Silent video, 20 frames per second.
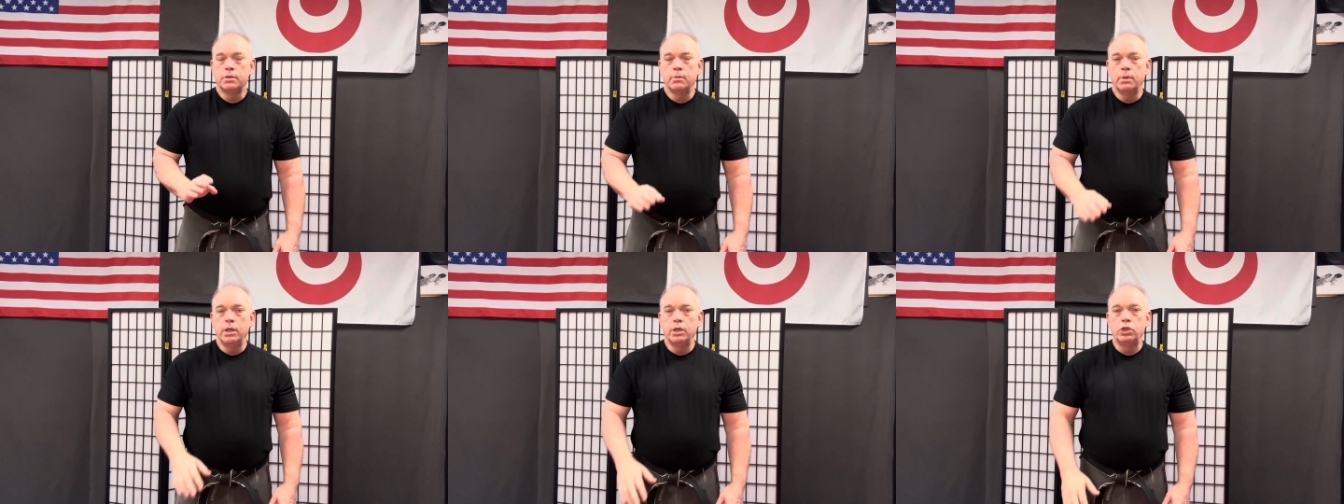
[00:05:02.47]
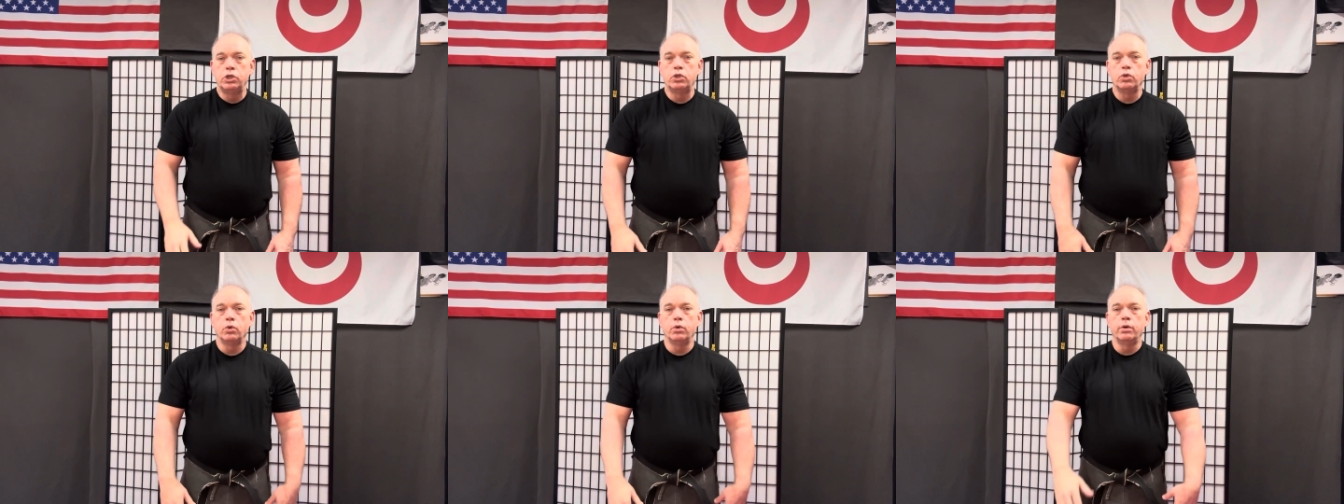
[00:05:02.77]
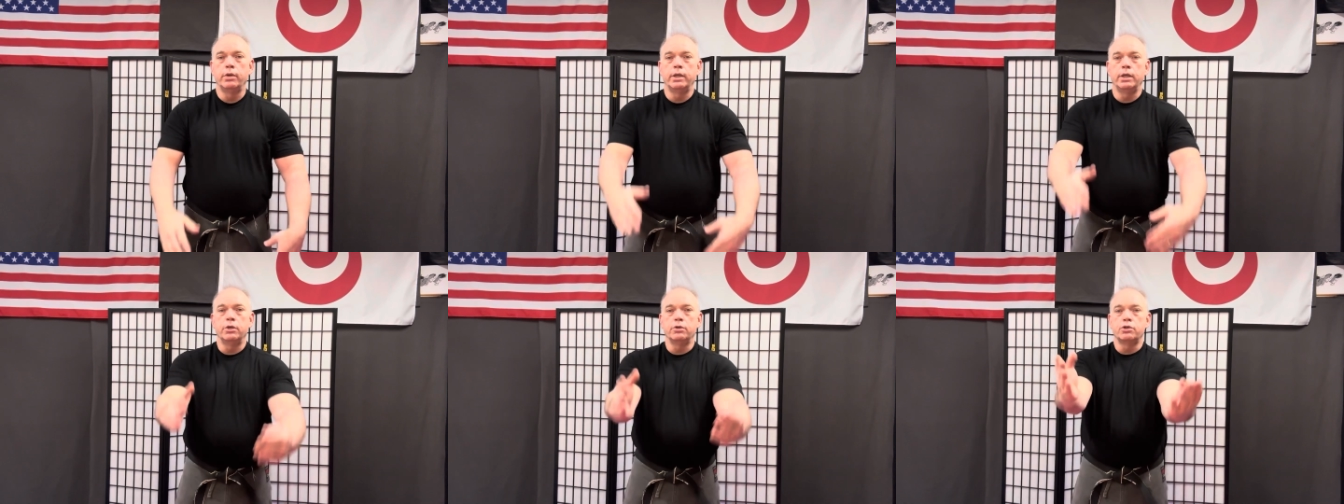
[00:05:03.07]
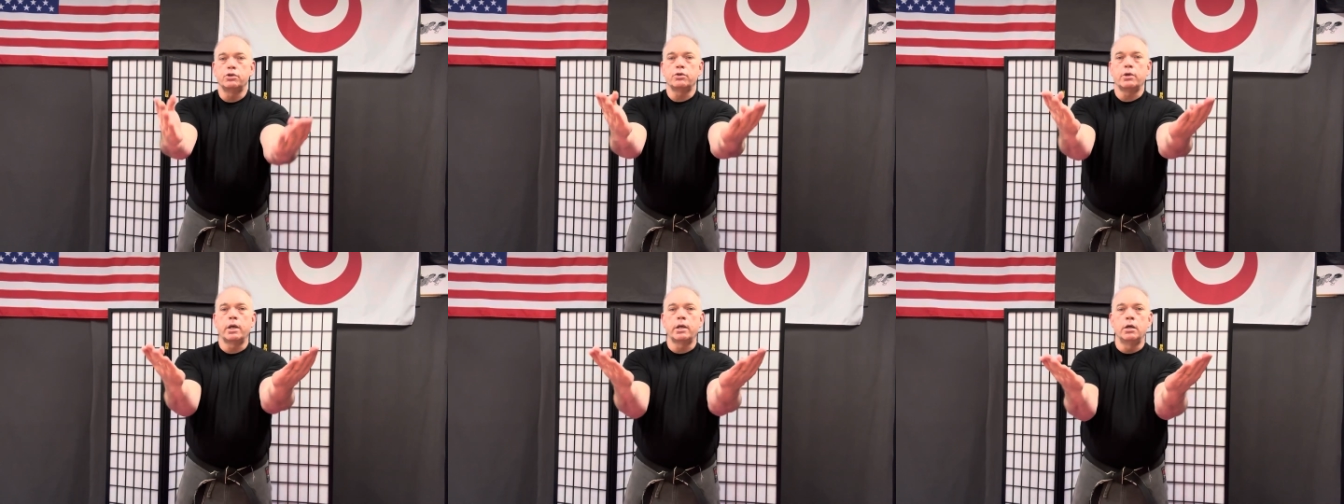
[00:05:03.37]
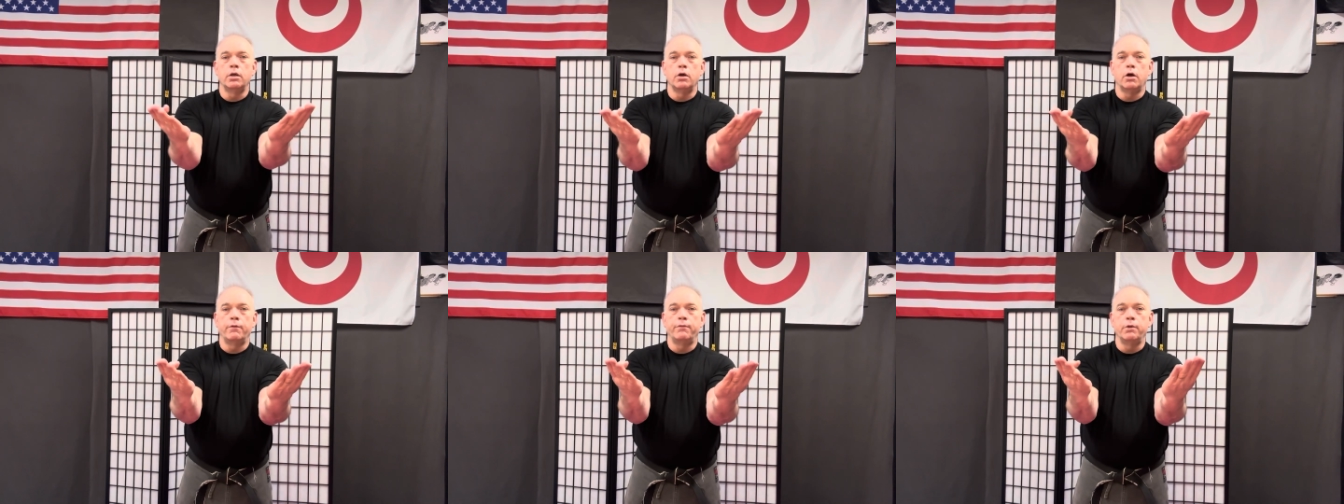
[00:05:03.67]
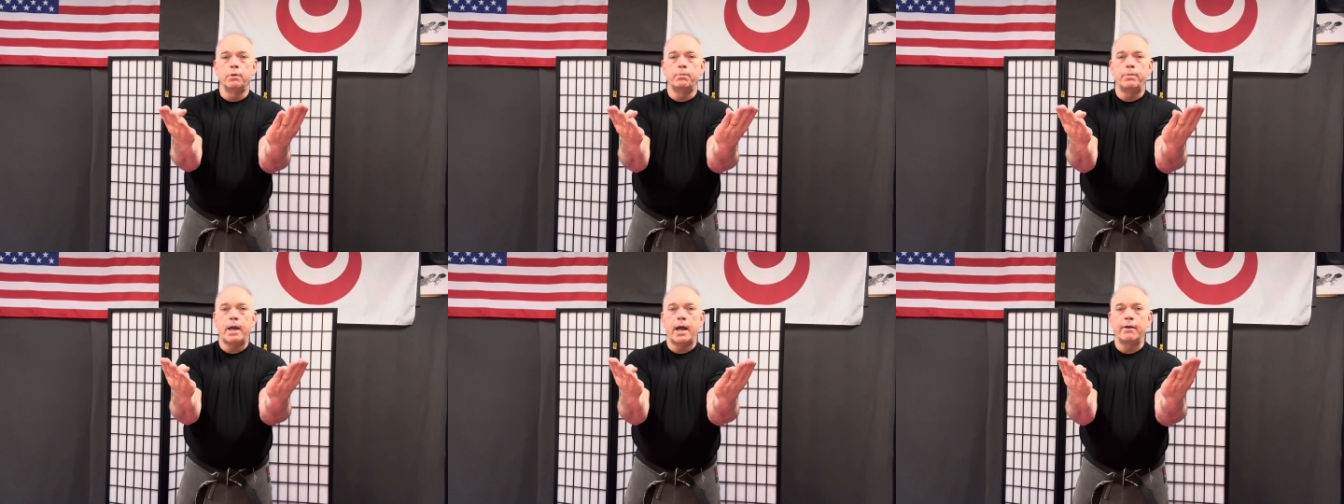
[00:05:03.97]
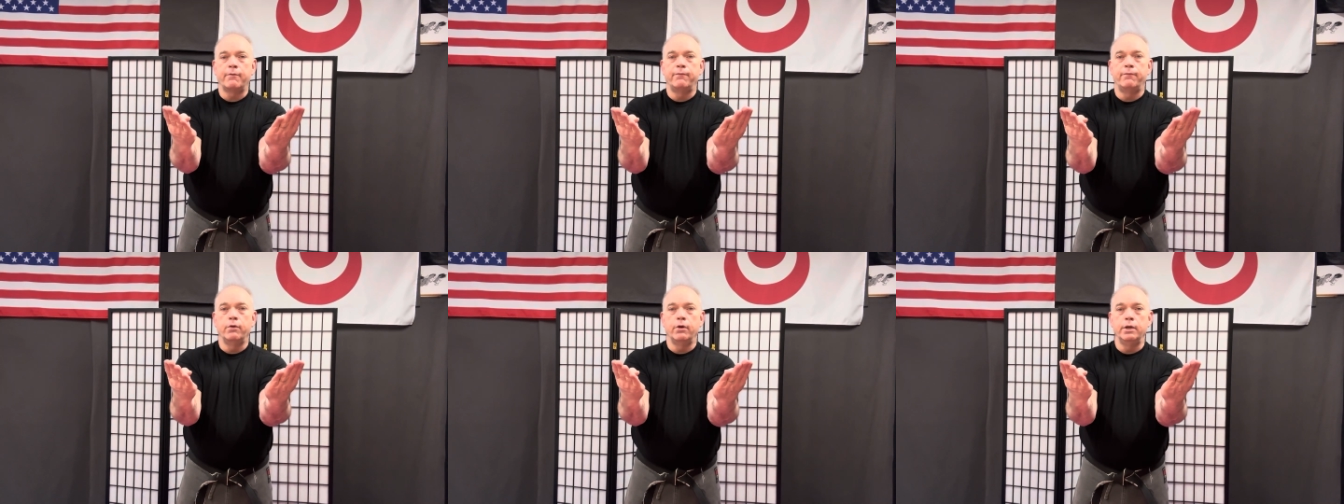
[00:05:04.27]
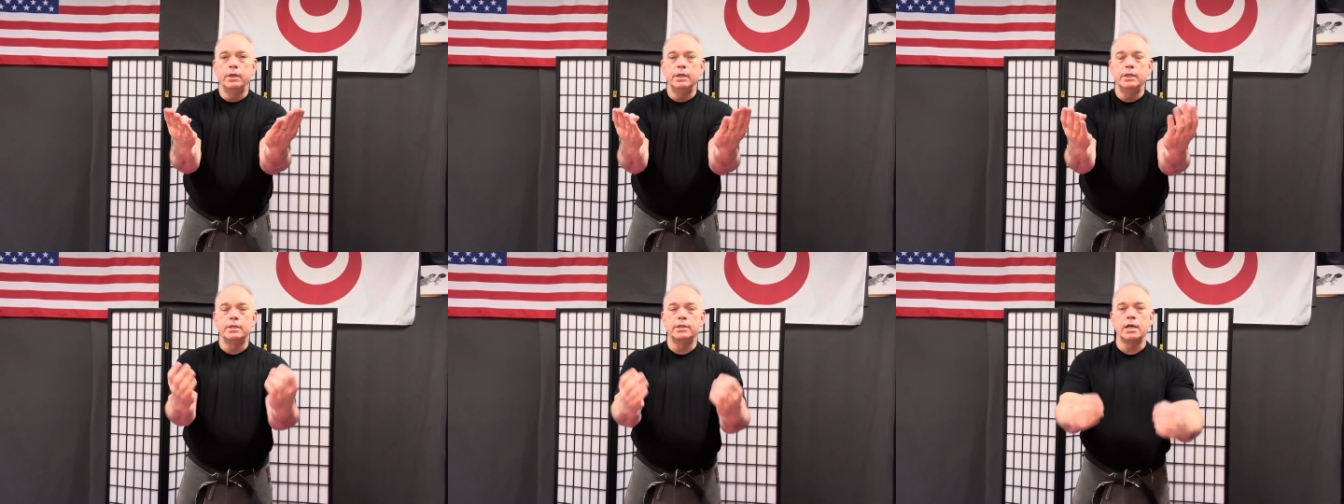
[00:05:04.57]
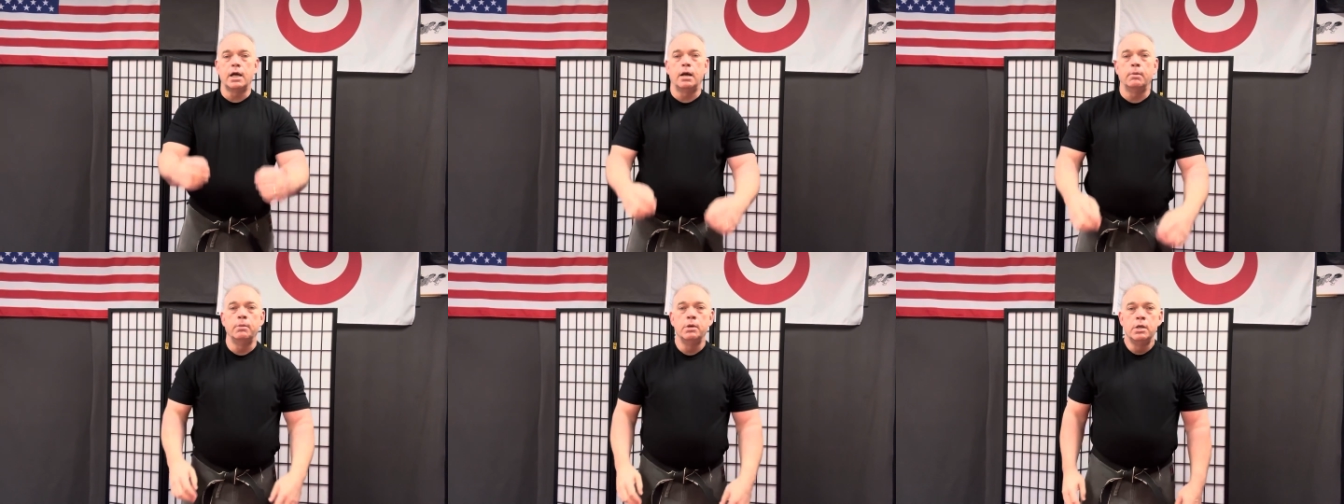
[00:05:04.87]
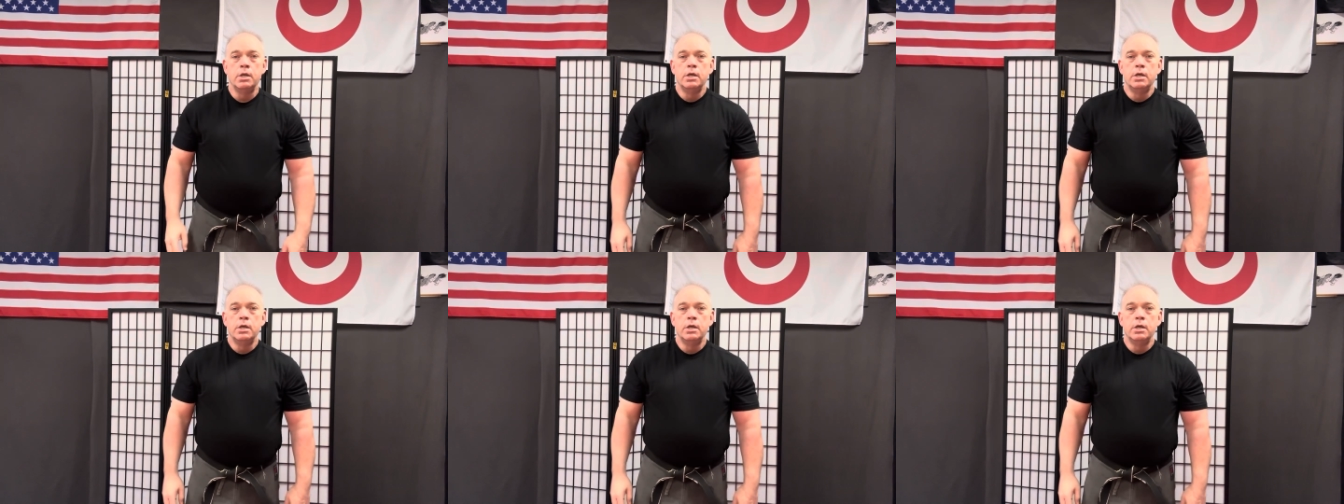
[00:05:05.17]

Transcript: make sure that you're striking off your back foot each time.